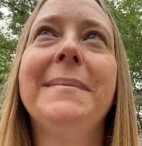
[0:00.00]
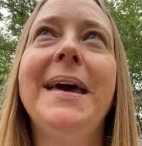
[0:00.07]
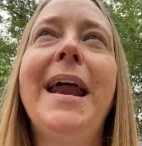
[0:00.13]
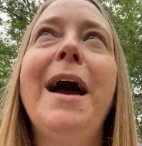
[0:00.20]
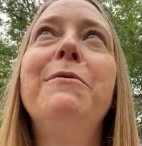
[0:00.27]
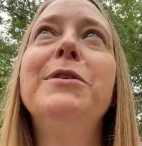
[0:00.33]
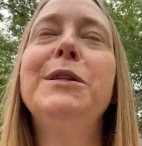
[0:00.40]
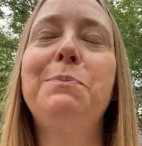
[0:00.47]

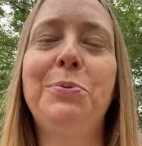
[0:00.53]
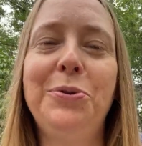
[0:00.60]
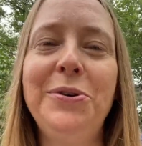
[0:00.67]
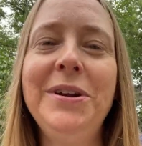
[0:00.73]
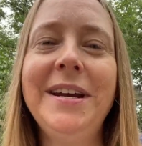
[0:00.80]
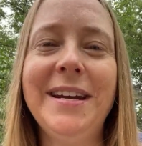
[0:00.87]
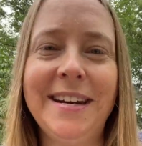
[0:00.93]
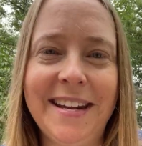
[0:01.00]
I was
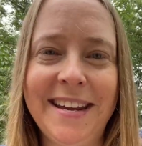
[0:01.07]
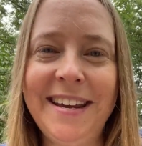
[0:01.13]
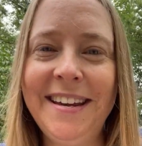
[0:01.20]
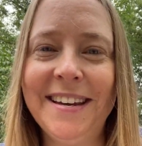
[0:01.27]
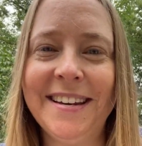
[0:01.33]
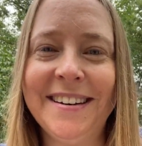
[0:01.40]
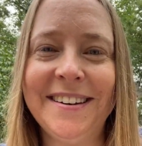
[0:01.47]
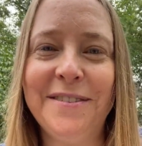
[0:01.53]
putting
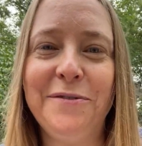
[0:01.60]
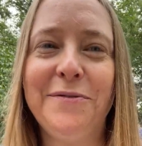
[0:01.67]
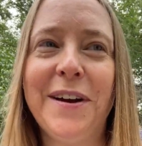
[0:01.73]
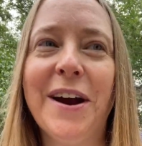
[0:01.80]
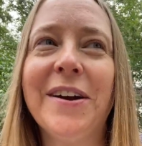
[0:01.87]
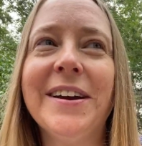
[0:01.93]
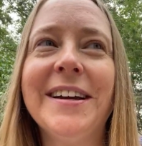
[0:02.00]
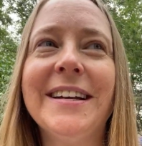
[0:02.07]
in
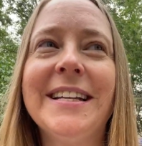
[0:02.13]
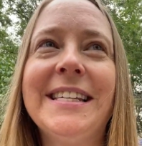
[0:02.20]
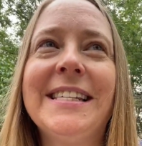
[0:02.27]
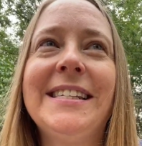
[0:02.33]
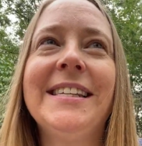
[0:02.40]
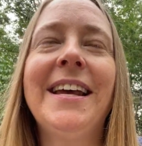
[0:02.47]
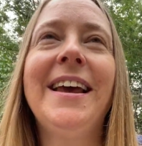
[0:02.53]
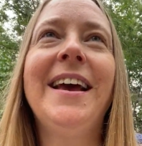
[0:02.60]

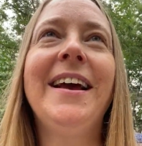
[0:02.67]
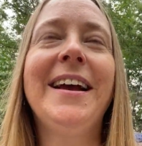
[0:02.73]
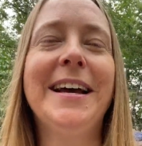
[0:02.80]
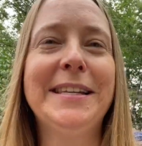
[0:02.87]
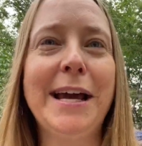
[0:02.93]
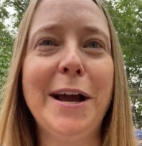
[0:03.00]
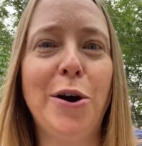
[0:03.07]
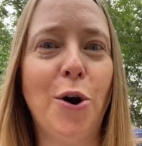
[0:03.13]
various,
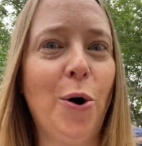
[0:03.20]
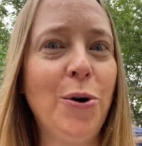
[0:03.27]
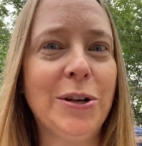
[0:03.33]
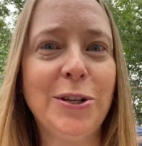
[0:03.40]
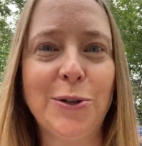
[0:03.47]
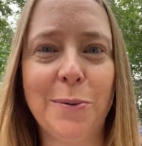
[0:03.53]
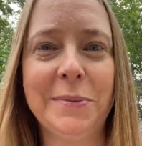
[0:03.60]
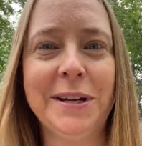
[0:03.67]
because I go to
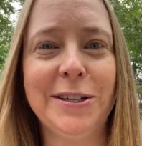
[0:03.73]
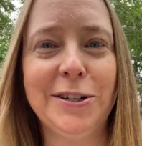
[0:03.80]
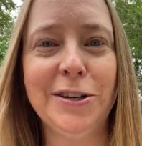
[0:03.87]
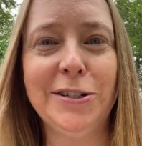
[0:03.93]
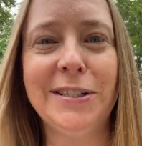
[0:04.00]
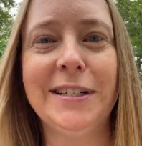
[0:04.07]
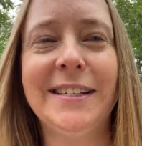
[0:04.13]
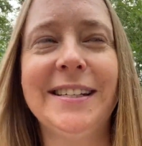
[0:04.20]
so many
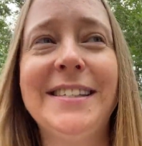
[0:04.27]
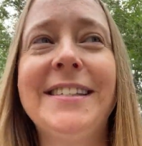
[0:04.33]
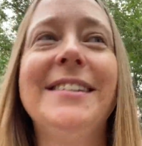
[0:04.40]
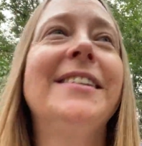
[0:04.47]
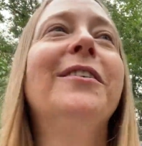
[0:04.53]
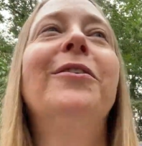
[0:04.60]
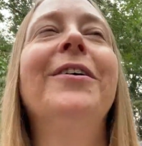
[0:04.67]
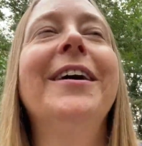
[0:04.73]

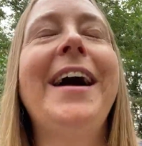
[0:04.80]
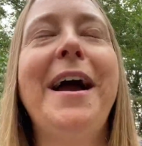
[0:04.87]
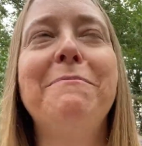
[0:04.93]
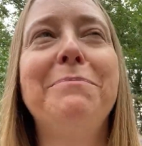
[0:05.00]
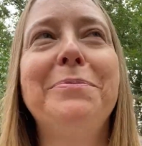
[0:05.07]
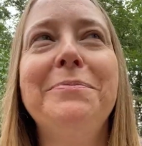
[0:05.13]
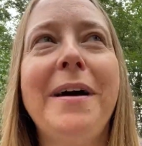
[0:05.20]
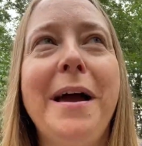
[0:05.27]
churches, or I
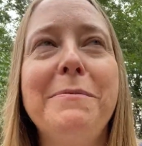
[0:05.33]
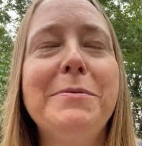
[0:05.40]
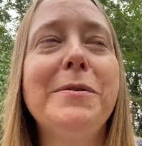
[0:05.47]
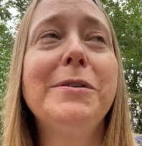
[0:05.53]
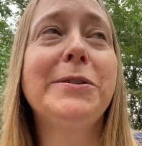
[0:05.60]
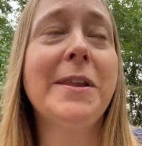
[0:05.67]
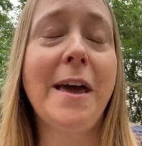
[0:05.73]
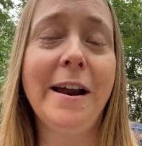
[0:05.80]

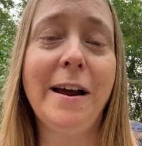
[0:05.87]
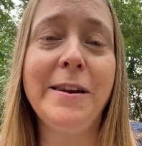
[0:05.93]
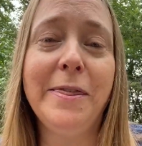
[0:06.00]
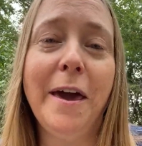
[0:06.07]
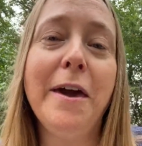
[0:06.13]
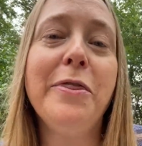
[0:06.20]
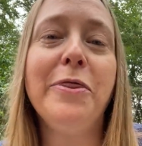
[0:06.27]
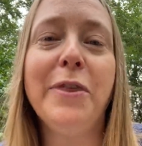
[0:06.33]
suppose
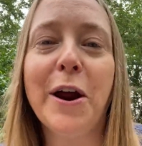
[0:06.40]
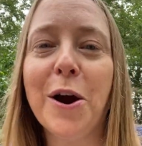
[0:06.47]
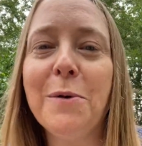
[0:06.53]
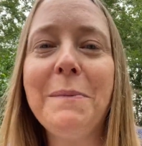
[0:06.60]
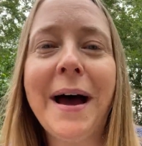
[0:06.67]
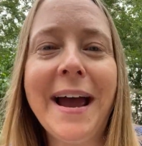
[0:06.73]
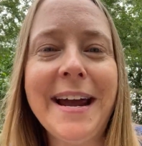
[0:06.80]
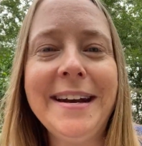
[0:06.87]
in their
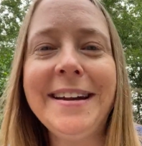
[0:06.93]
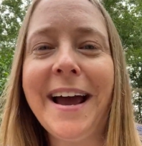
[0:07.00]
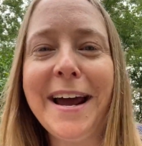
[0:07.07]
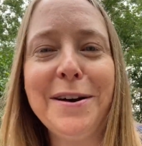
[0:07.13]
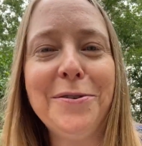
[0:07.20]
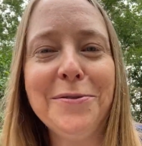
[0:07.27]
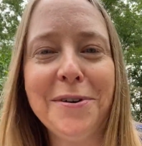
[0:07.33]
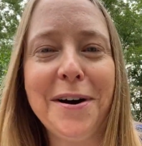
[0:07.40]
mind I
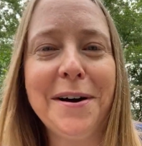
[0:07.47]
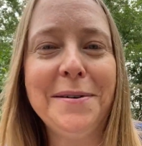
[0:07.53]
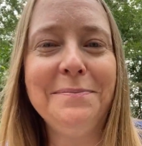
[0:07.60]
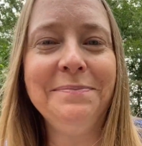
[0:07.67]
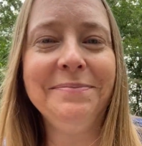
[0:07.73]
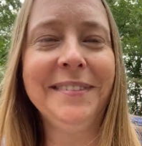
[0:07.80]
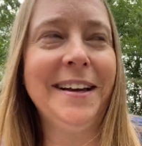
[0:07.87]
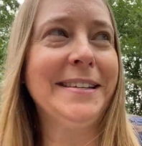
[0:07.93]
don't
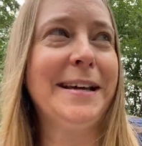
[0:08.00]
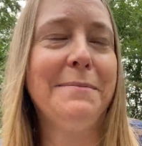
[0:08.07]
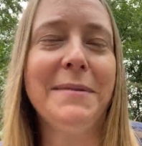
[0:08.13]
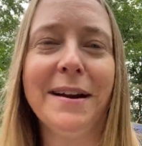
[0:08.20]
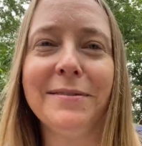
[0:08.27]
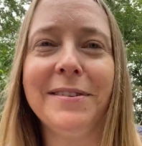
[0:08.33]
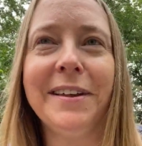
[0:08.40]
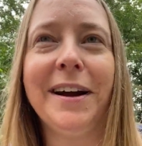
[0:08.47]
come because I'm
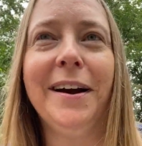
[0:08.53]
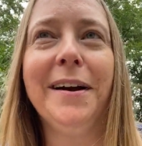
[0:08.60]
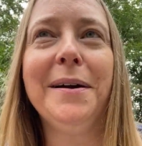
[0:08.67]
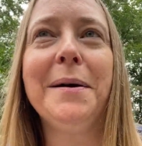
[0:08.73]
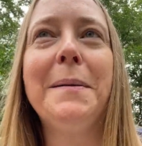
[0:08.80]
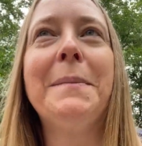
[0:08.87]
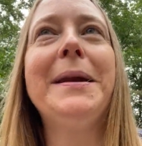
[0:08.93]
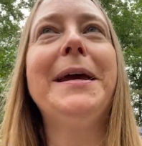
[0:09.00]
never there,
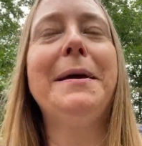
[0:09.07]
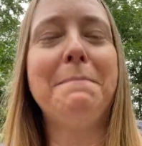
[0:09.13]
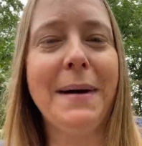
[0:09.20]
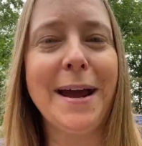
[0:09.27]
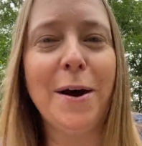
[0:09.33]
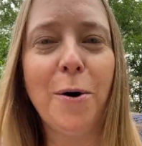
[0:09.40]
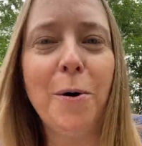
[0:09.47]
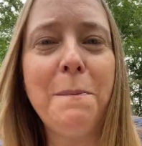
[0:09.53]
but in
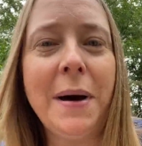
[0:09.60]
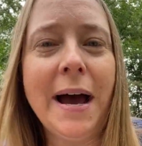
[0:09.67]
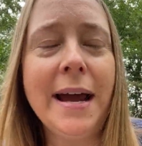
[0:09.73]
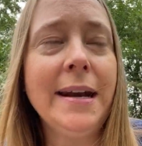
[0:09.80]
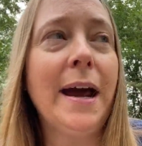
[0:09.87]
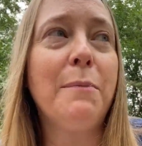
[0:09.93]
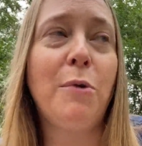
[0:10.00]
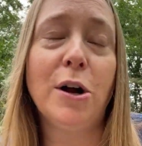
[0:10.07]
my own
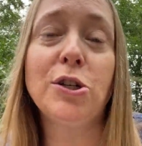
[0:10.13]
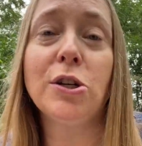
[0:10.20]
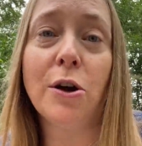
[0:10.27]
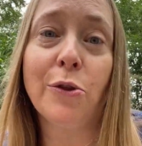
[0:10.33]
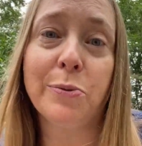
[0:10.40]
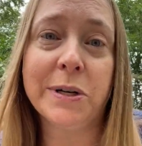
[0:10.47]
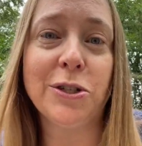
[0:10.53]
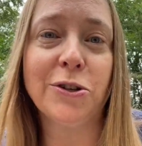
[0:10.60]
mind I'm watching
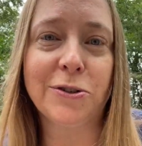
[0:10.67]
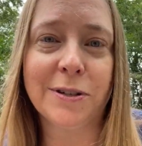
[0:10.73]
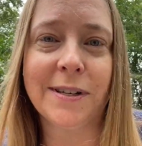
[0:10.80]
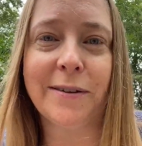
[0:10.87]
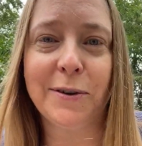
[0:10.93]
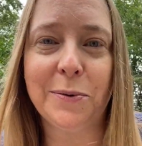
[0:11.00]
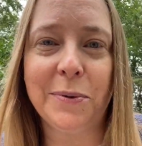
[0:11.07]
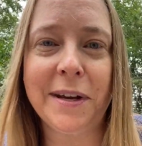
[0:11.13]
all 3 churches
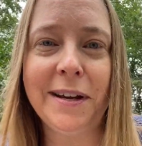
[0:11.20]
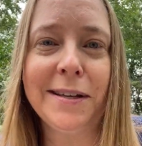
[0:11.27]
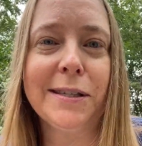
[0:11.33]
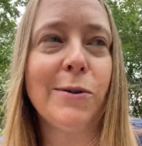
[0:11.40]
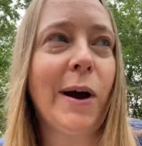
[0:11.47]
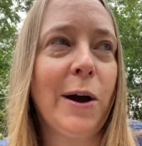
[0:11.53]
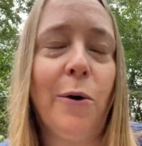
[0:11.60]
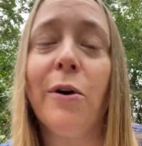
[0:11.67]
every week,
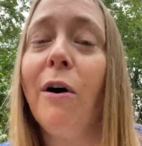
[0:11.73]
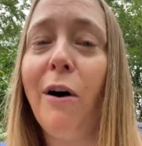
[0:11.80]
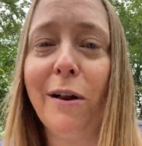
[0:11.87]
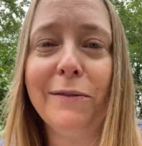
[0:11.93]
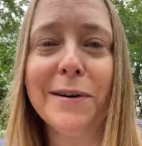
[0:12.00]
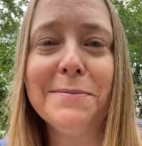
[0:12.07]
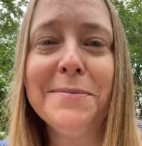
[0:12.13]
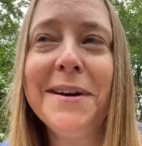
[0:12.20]
so I go to all
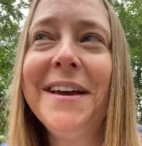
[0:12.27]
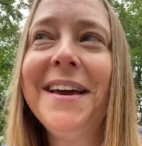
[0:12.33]
of them,